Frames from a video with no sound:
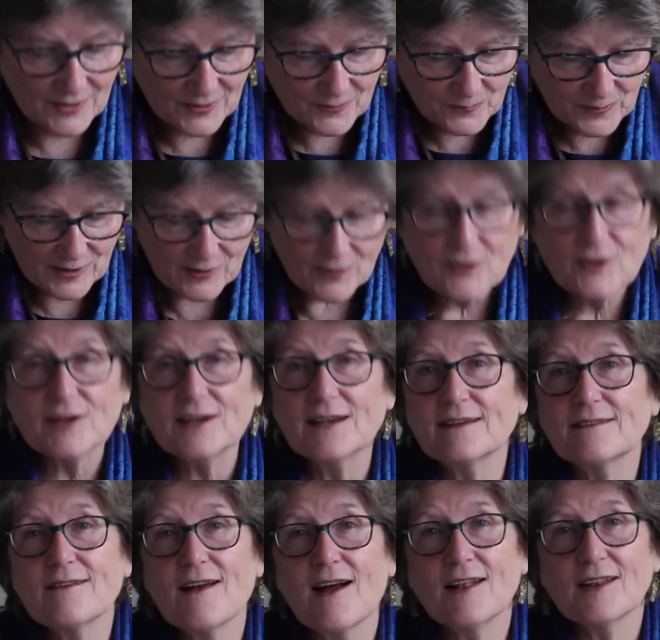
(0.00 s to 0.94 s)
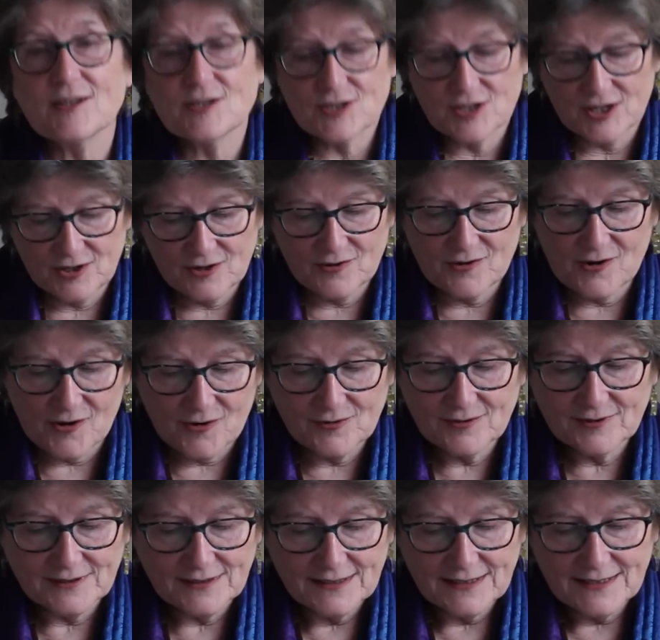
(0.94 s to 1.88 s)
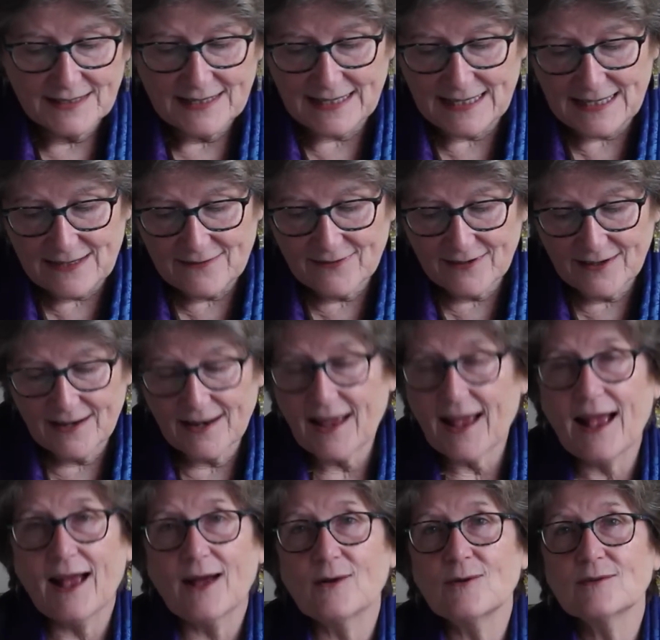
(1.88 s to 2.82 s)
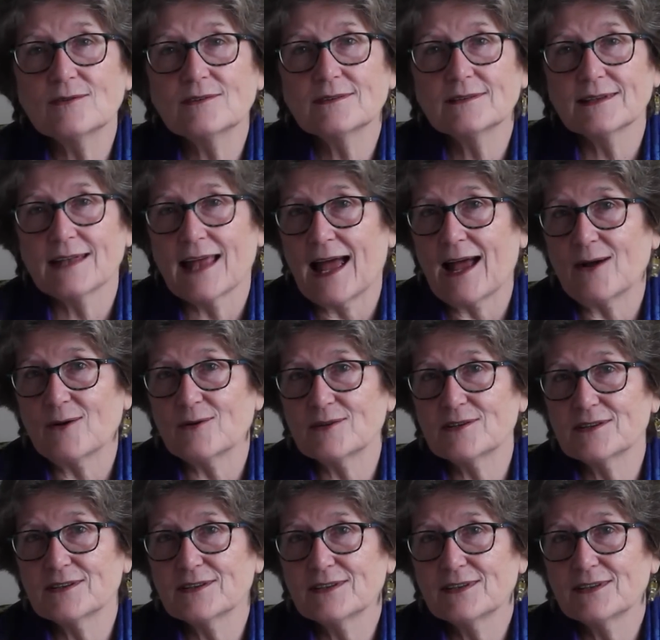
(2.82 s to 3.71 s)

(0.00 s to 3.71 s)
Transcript: We could acknowledge it, even out loud.